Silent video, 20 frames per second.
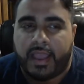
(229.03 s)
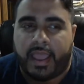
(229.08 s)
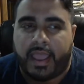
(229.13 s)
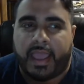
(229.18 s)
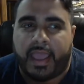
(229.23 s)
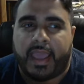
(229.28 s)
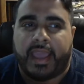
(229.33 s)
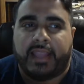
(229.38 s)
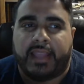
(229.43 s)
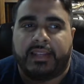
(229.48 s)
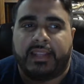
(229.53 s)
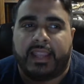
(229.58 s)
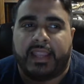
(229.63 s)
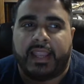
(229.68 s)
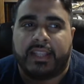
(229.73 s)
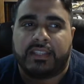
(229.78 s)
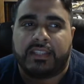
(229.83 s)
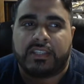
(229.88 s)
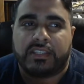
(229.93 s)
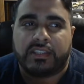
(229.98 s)
And
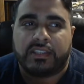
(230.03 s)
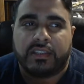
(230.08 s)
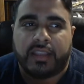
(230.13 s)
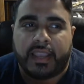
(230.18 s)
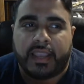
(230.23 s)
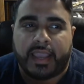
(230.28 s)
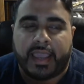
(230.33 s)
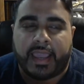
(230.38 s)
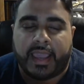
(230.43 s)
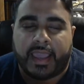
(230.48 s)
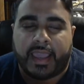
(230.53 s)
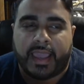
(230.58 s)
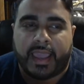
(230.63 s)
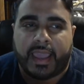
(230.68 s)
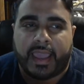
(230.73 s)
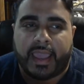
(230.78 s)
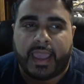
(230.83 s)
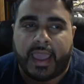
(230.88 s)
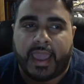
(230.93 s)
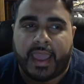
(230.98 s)
it's
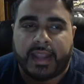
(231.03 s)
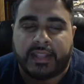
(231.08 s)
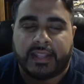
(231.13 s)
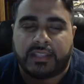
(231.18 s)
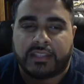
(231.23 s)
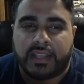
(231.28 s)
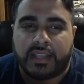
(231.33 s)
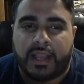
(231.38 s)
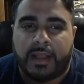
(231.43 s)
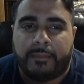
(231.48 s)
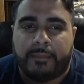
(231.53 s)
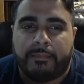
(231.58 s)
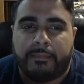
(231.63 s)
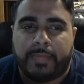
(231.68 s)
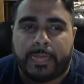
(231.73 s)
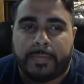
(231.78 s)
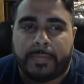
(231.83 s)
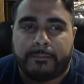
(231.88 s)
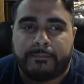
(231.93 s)
not